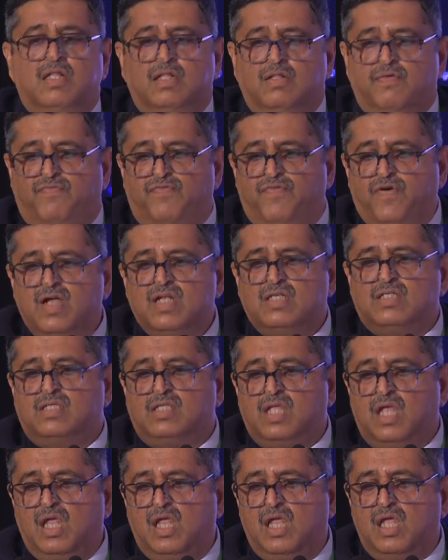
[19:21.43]
The first
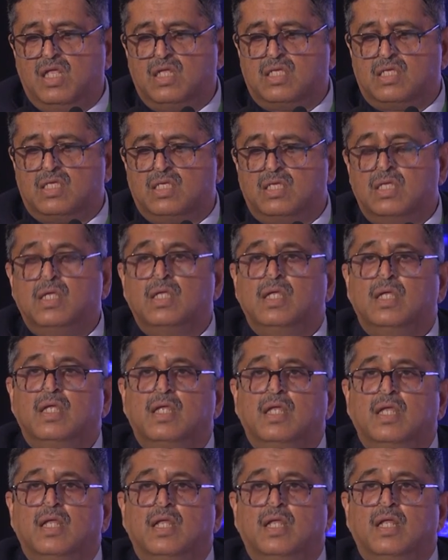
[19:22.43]
thing is
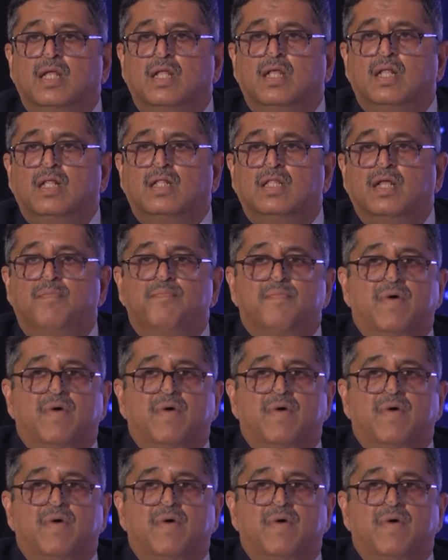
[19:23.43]
that